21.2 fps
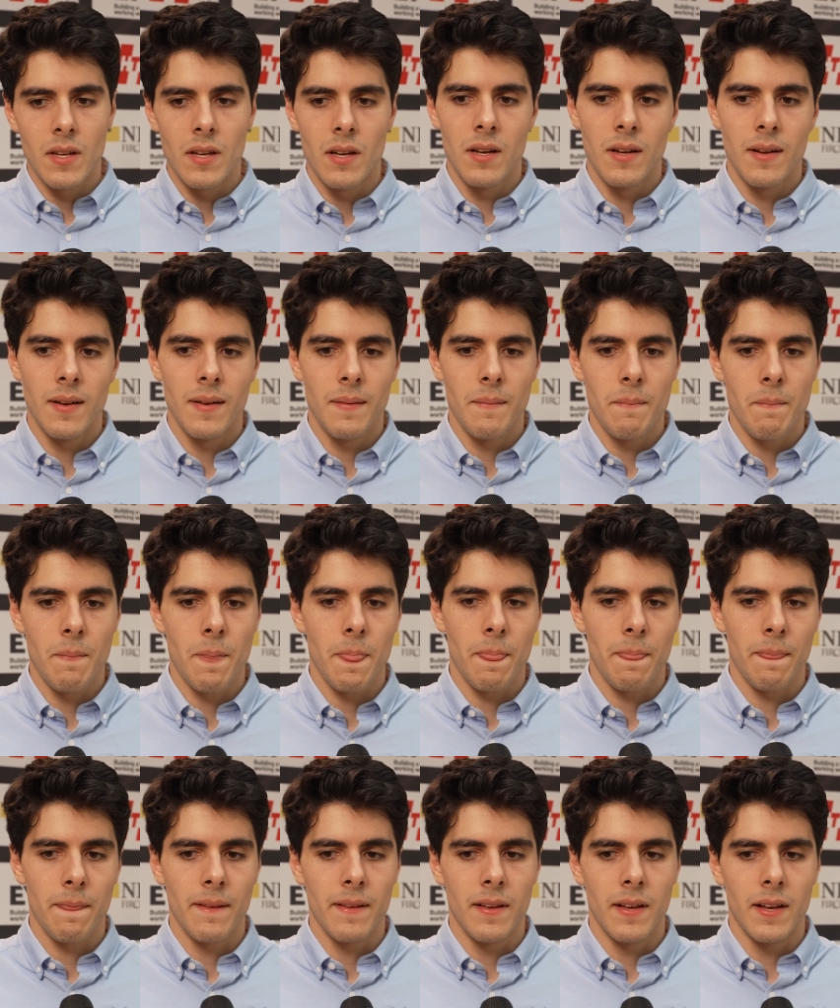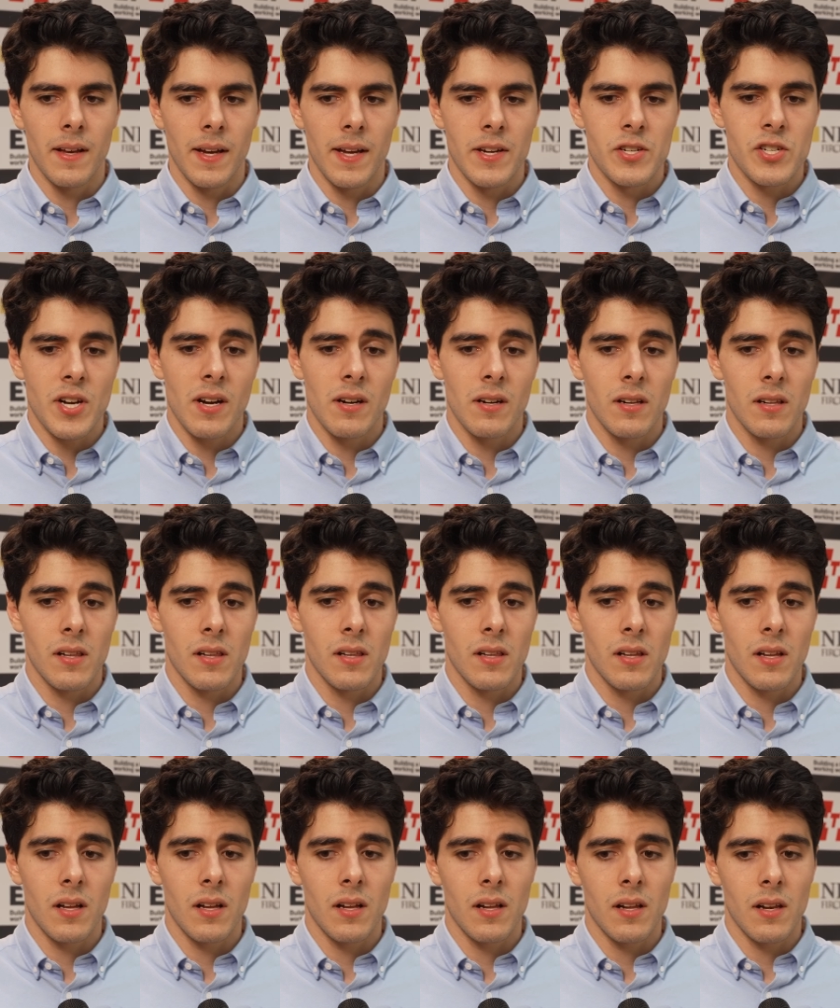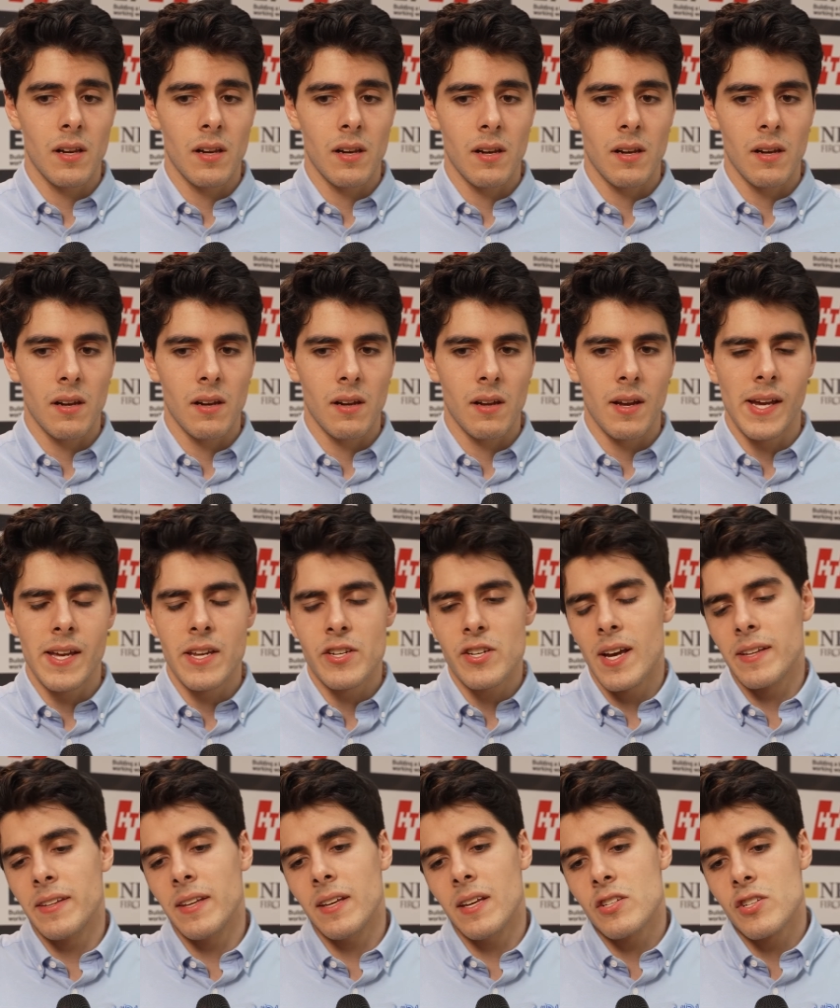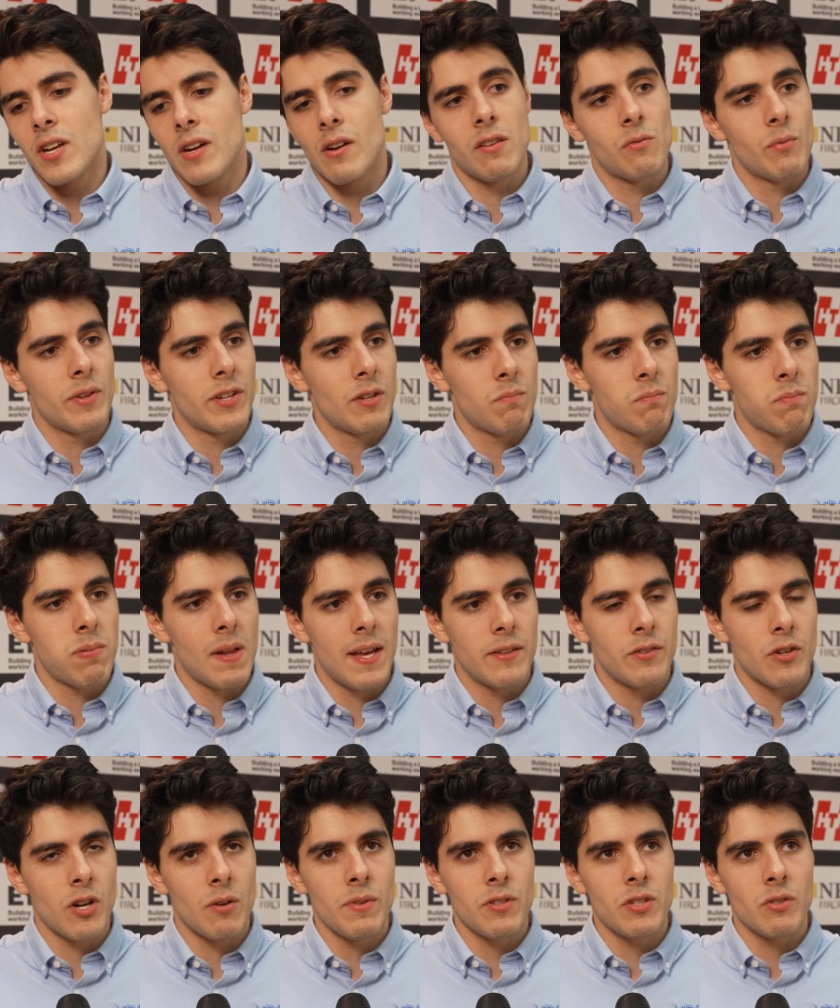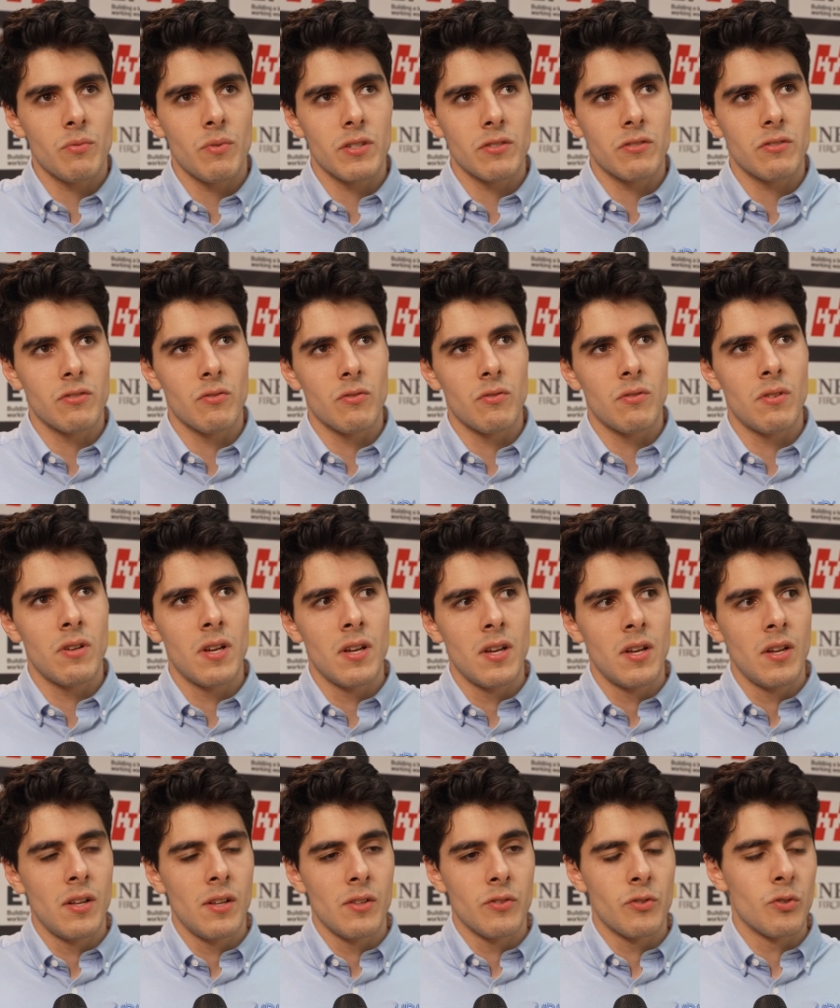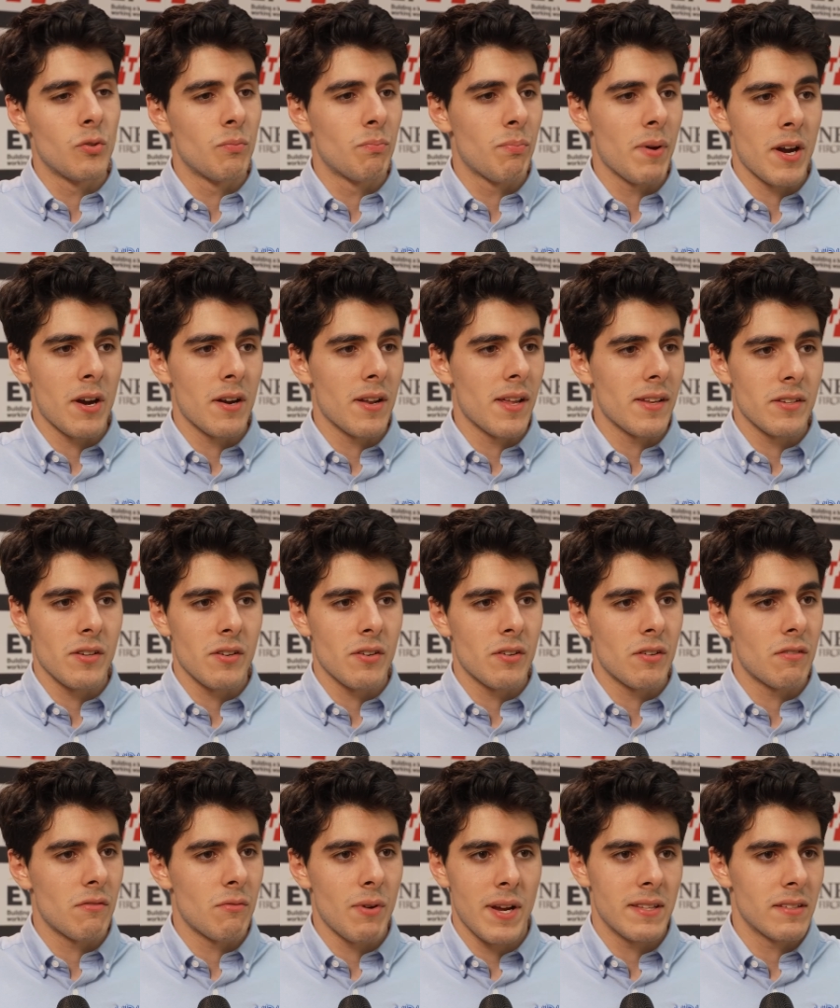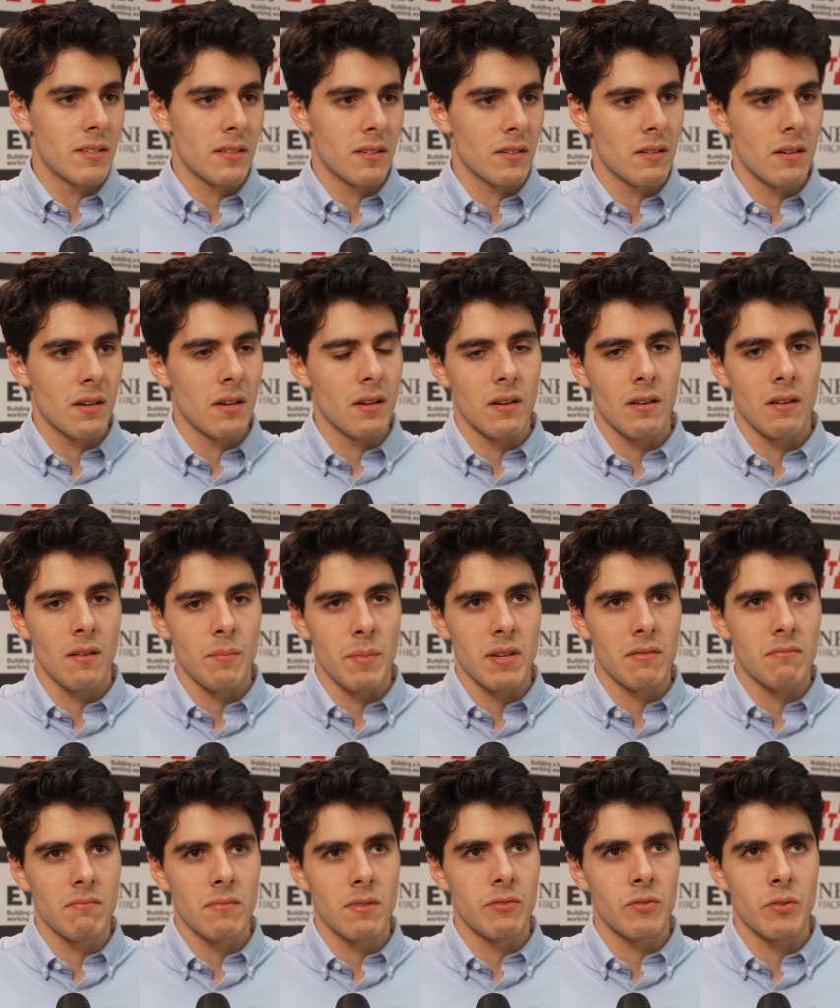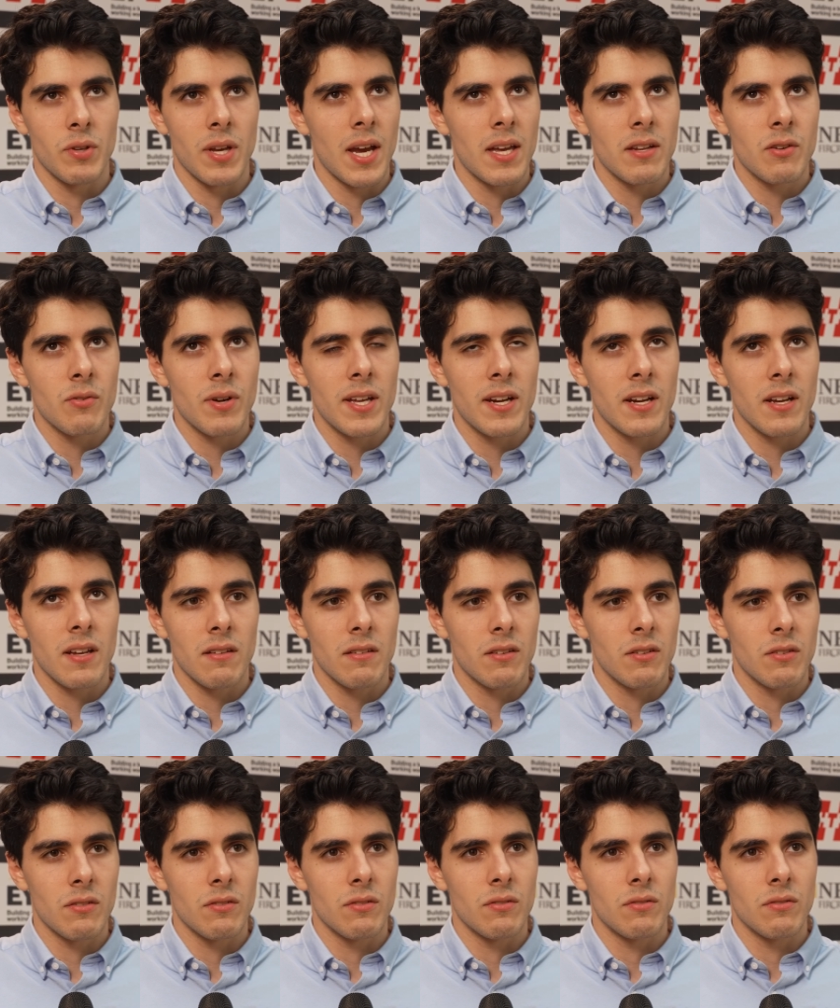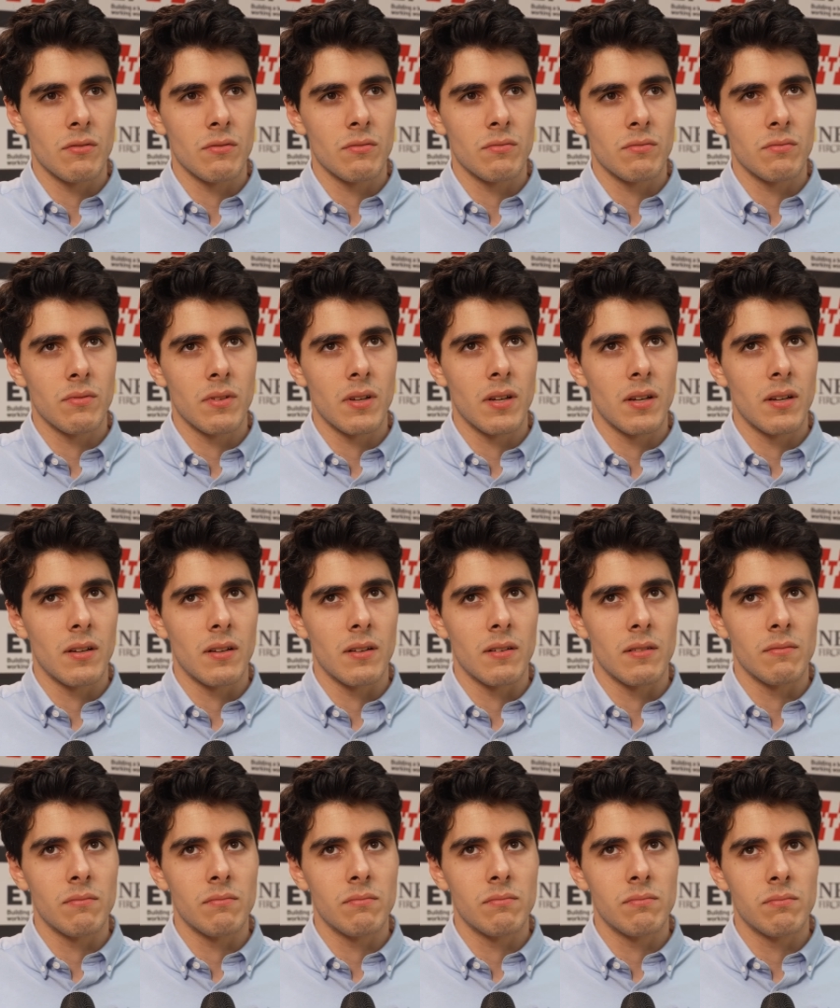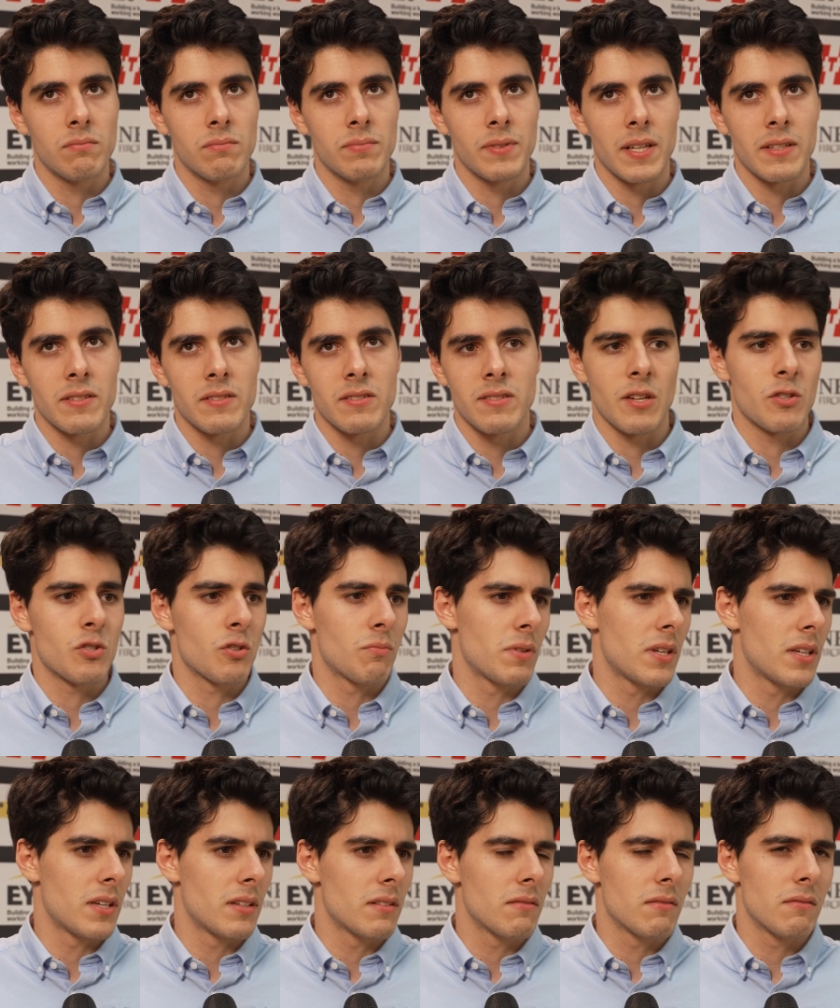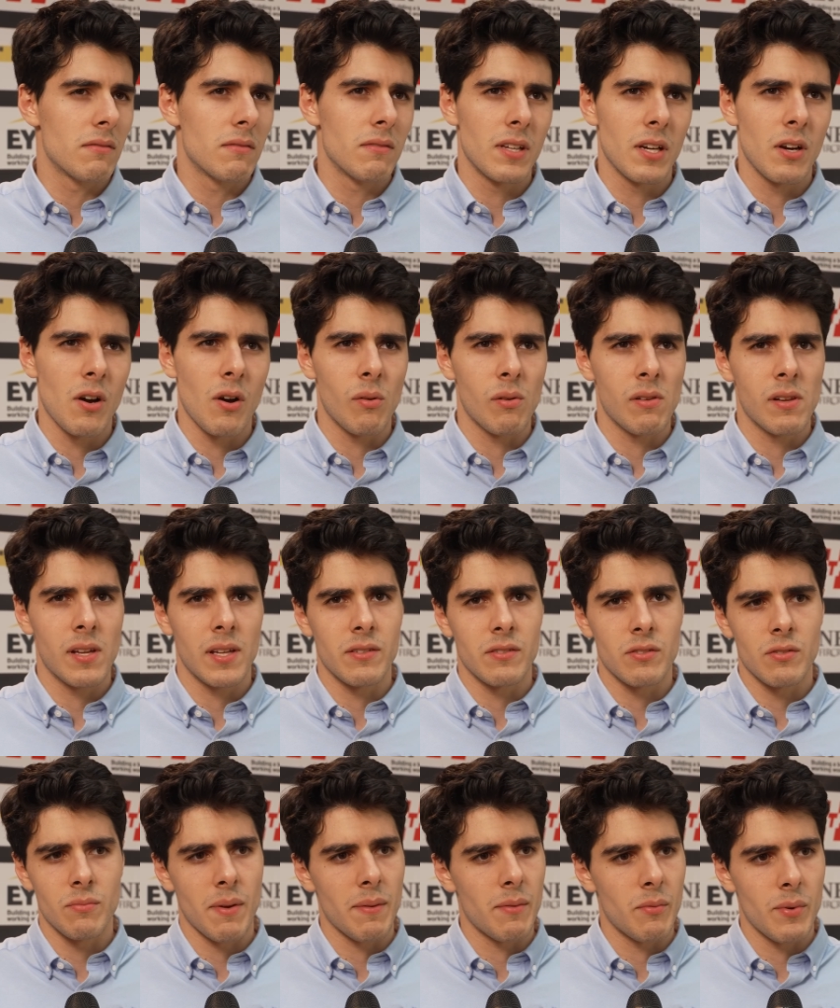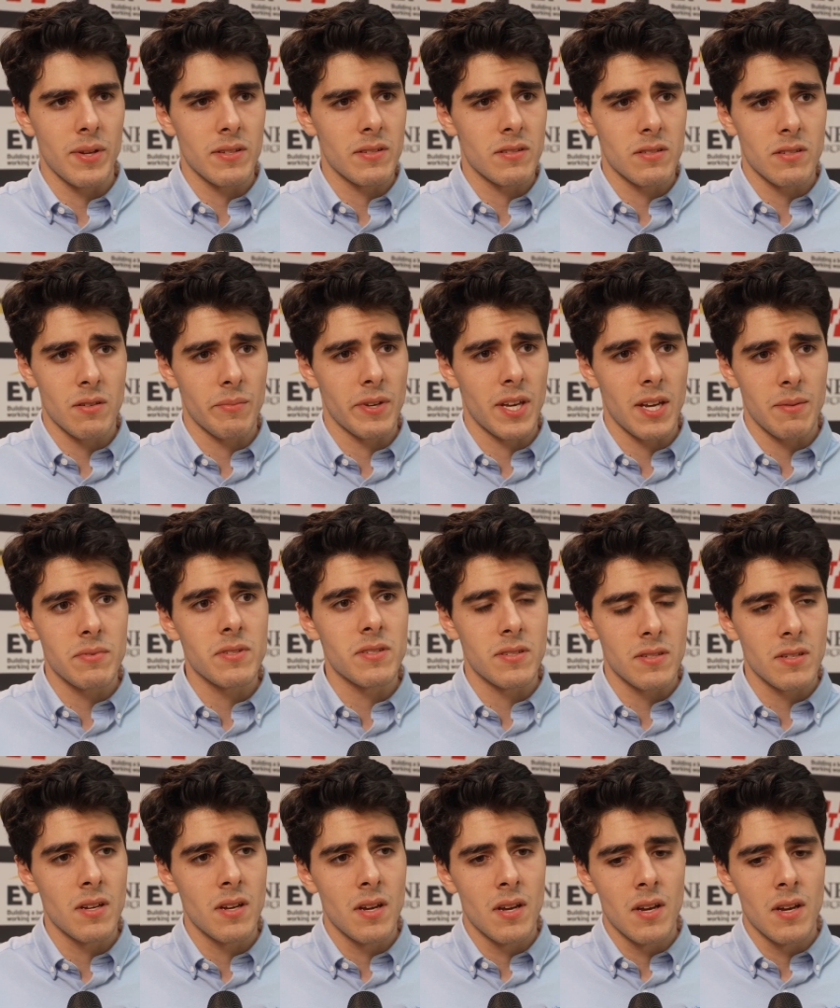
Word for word: Um, in general, in, I think in general when you play a tournament you want to do better than your rating. Uh, I mean, if you gain rating, you um, that's that should be the goal and to maybe win some games.